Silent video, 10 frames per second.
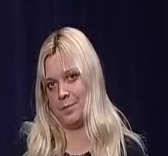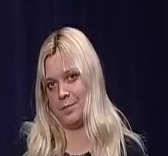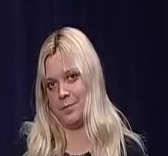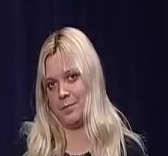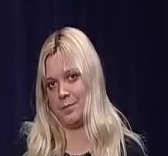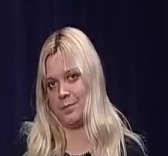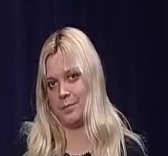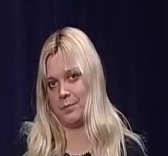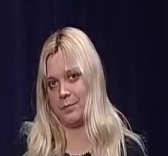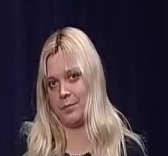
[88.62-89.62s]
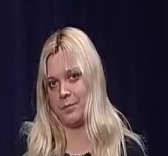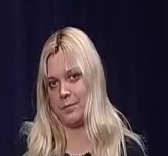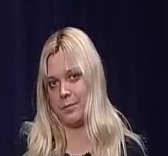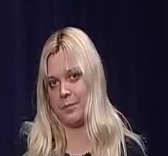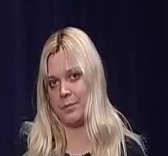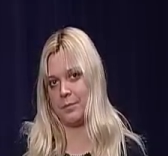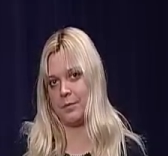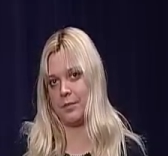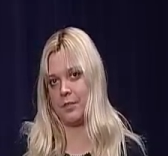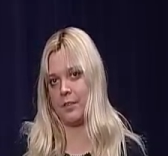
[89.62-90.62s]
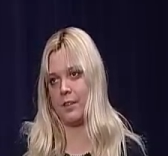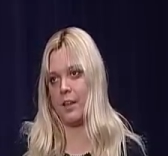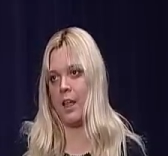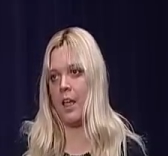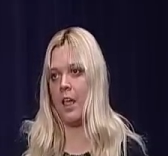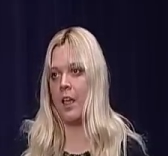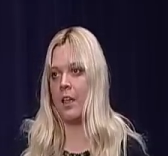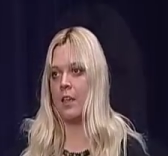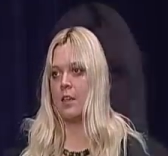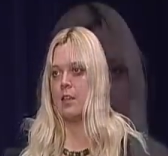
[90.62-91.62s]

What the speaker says: (no one is talking)